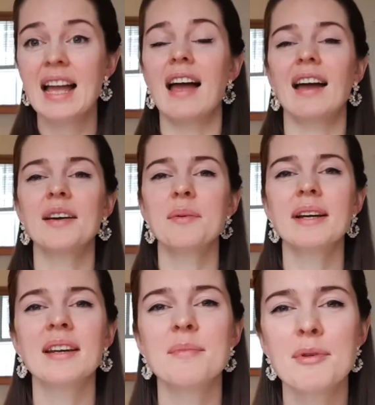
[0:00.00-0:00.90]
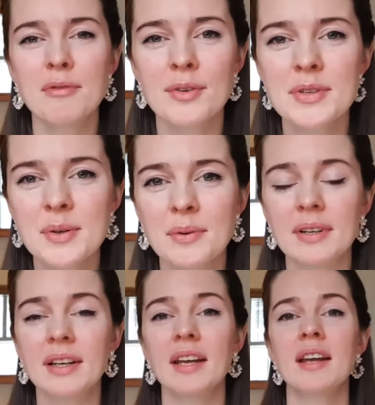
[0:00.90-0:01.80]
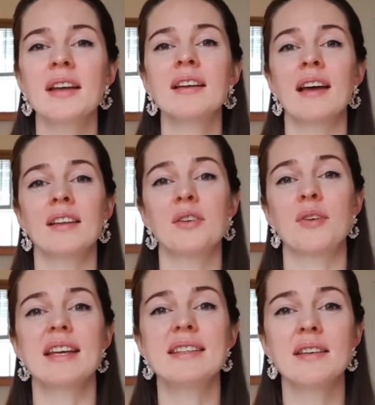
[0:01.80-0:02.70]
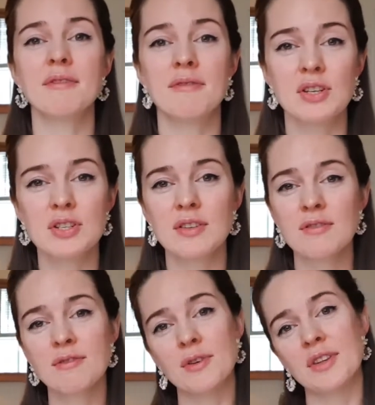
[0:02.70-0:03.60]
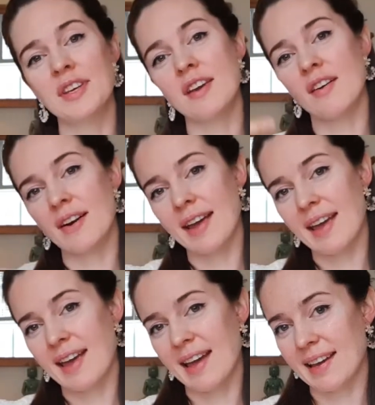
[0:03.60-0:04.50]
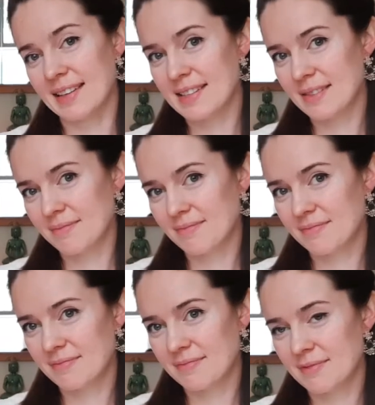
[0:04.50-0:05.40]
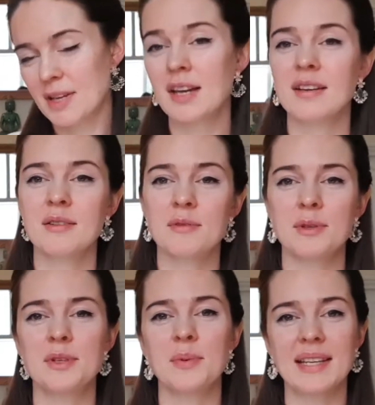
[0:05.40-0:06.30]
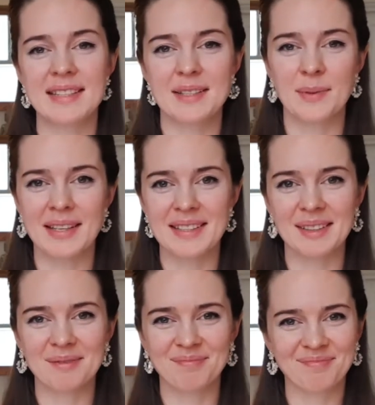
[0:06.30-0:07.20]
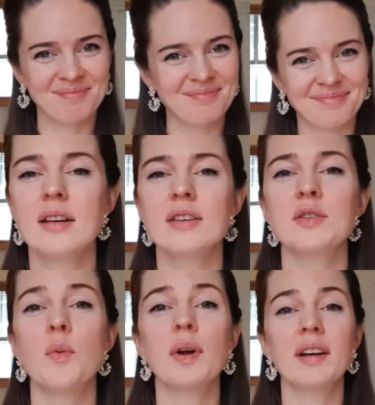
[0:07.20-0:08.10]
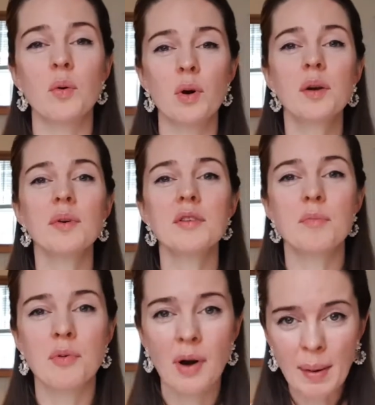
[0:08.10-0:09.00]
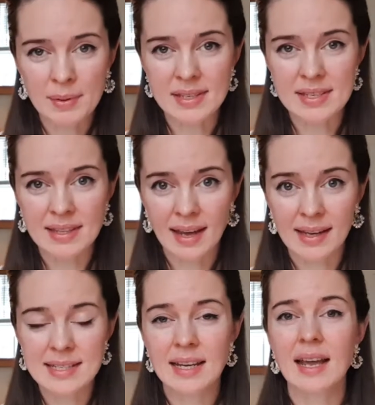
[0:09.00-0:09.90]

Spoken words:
And we're gonna move on to working and creating a vision for the year ahead, for 2020. So we're gonna work with a premise that